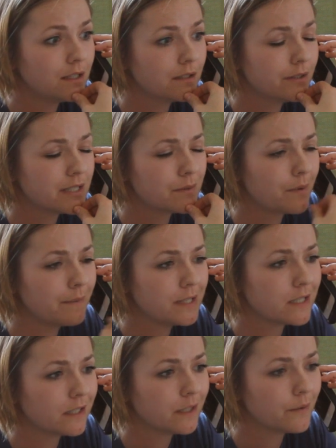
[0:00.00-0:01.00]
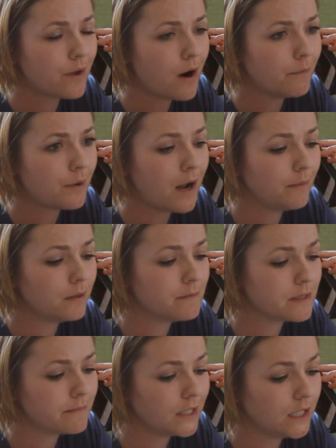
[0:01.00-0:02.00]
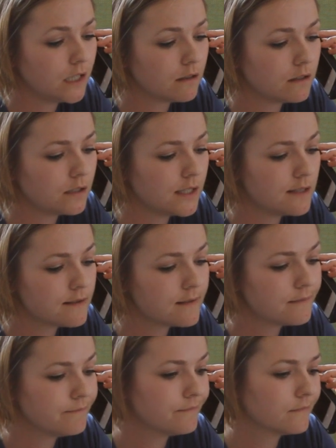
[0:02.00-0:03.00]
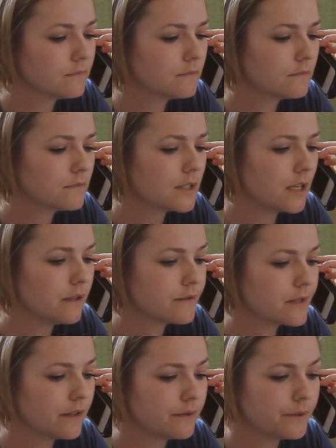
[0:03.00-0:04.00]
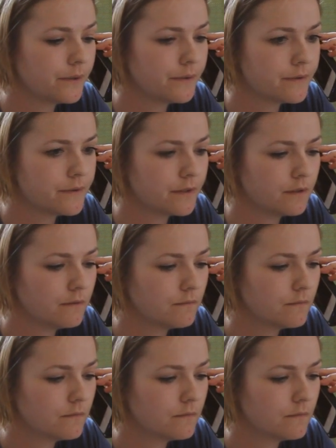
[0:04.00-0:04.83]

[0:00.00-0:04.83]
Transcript: You know, he didn't want me dealing with heart problems in my late 30s, 10 years down the road, so